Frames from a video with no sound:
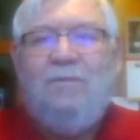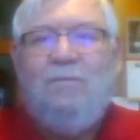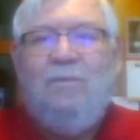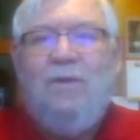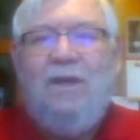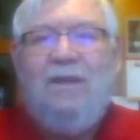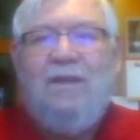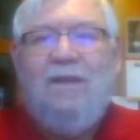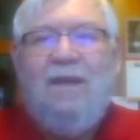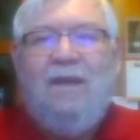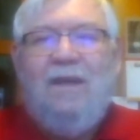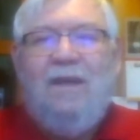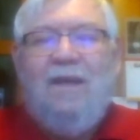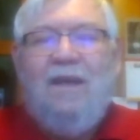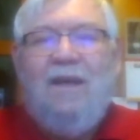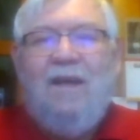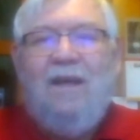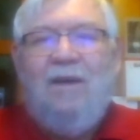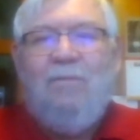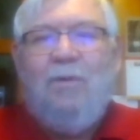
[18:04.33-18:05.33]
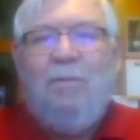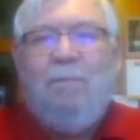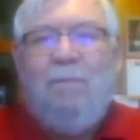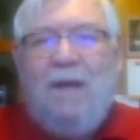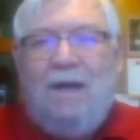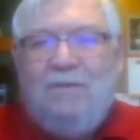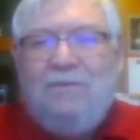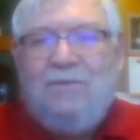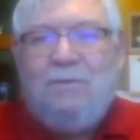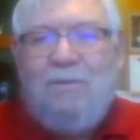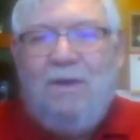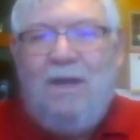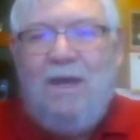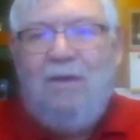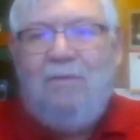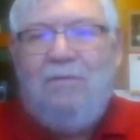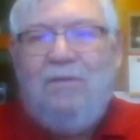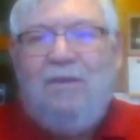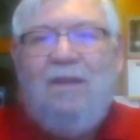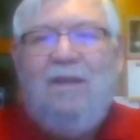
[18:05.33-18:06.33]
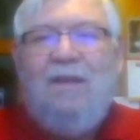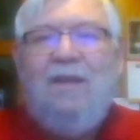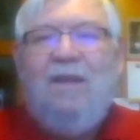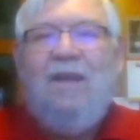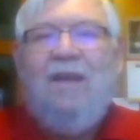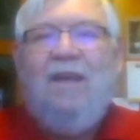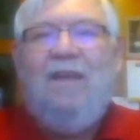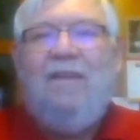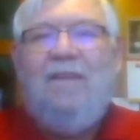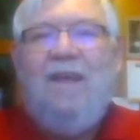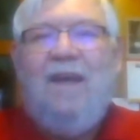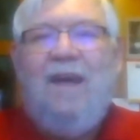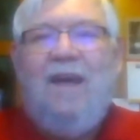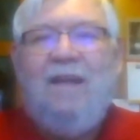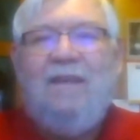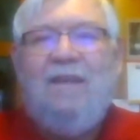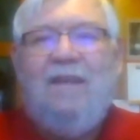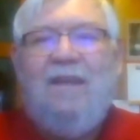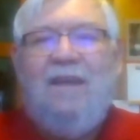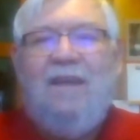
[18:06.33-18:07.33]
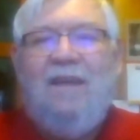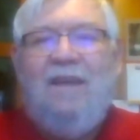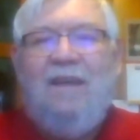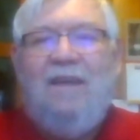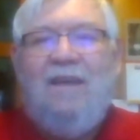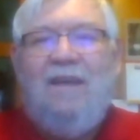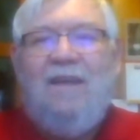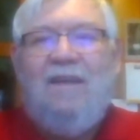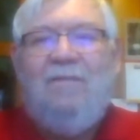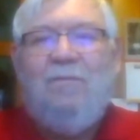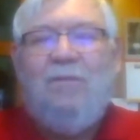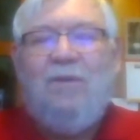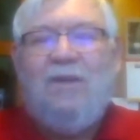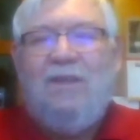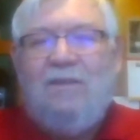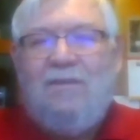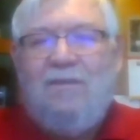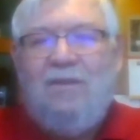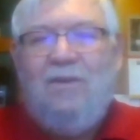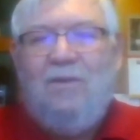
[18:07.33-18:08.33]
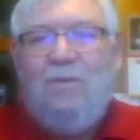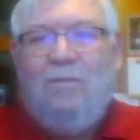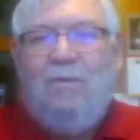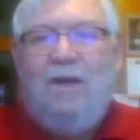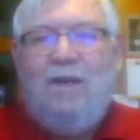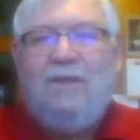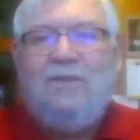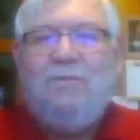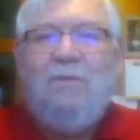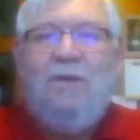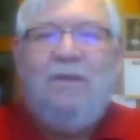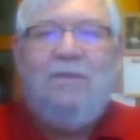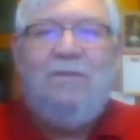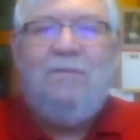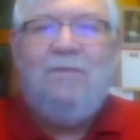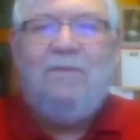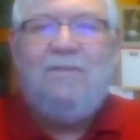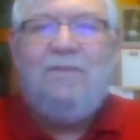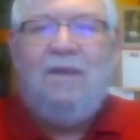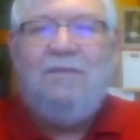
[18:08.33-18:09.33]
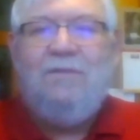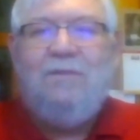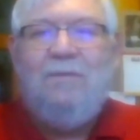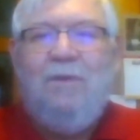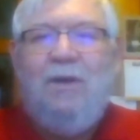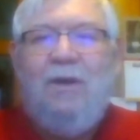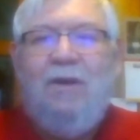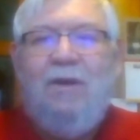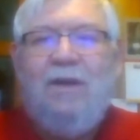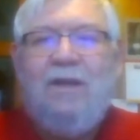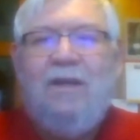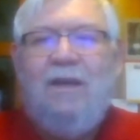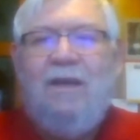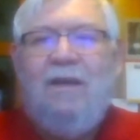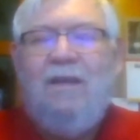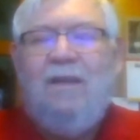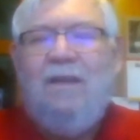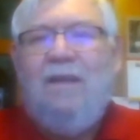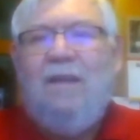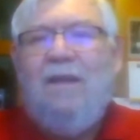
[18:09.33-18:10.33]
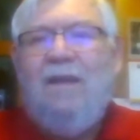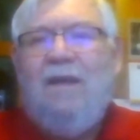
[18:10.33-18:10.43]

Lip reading: and wheat, we're bouncing around and we'll continue to watch weather in South America